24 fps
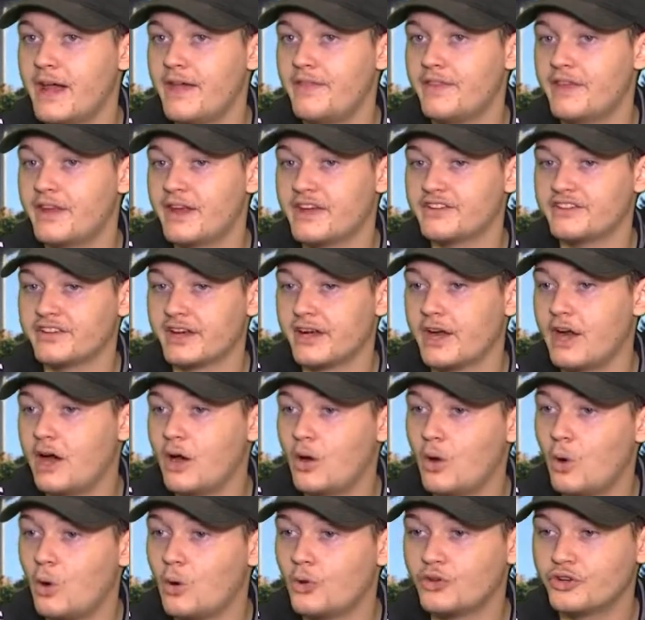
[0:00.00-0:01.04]
And then as I got
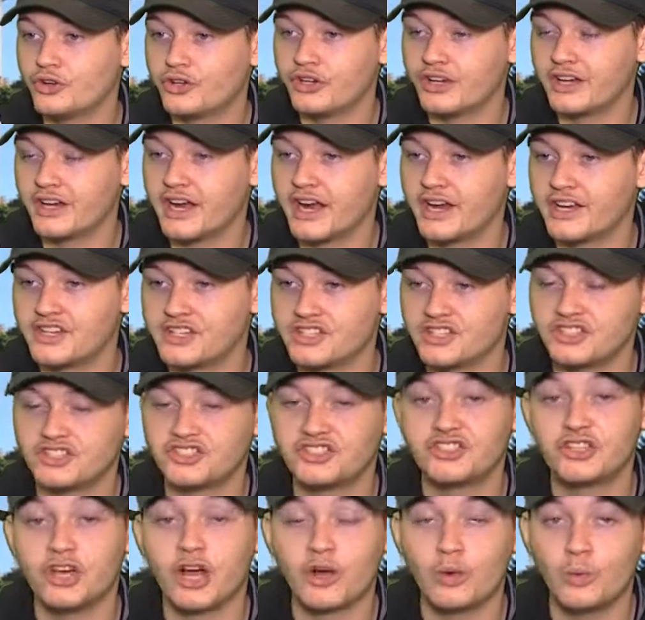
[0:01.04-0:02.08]
older, it kind of just
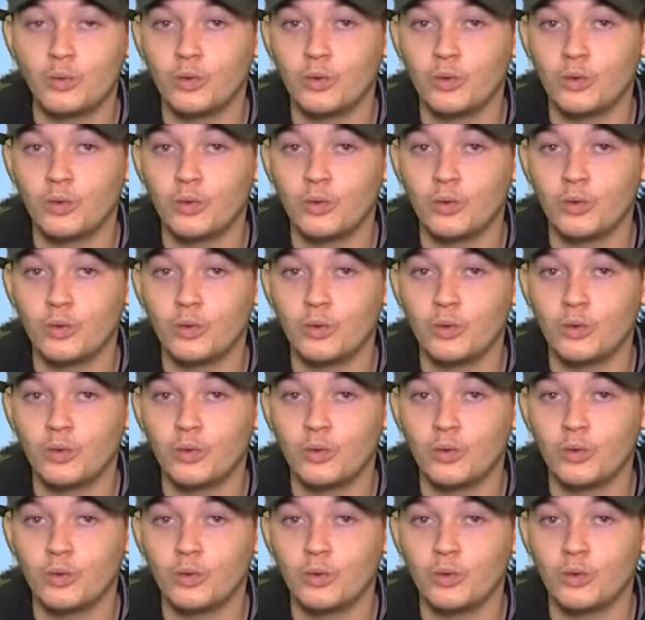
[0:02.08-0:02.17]
stuck